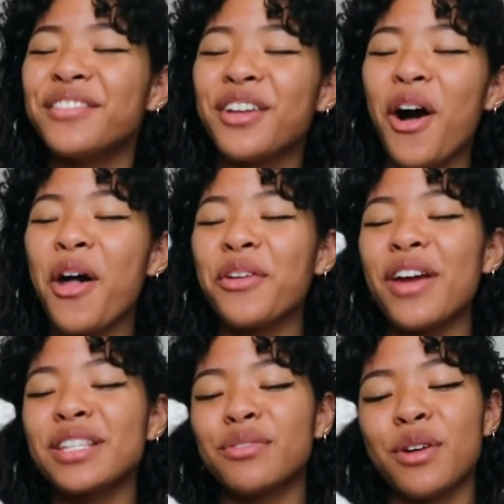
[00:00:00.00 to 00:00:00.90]
Filled all the
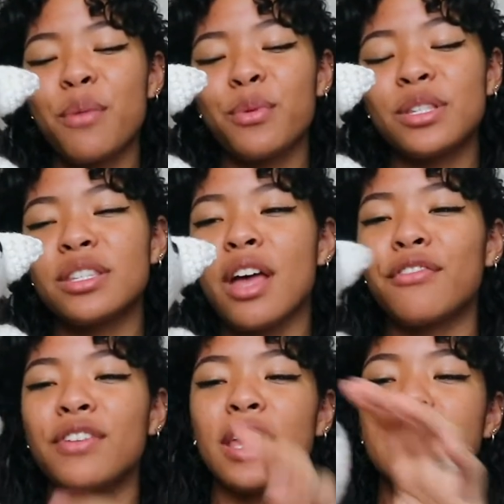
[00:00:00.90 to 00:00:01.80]
rest of her up with
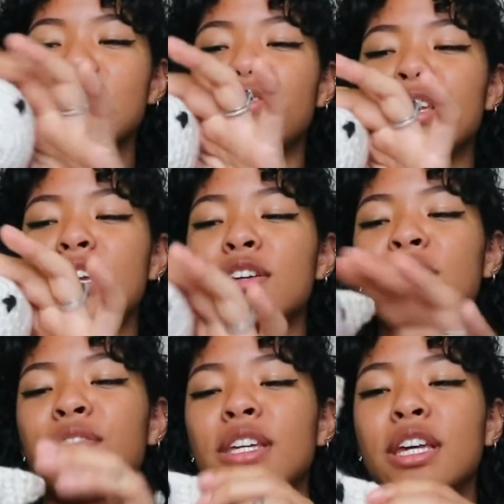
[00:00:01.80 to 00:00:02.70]
stuffing
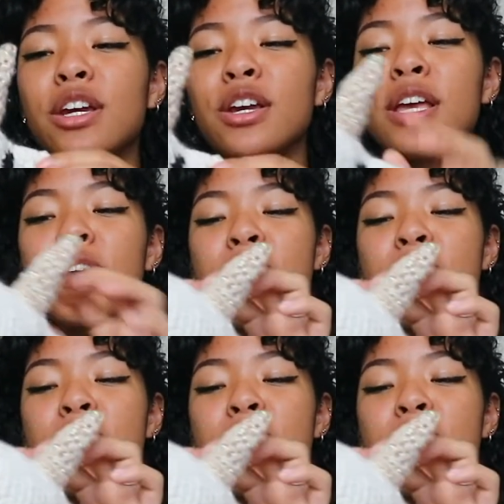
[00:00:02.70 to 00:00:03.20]
here.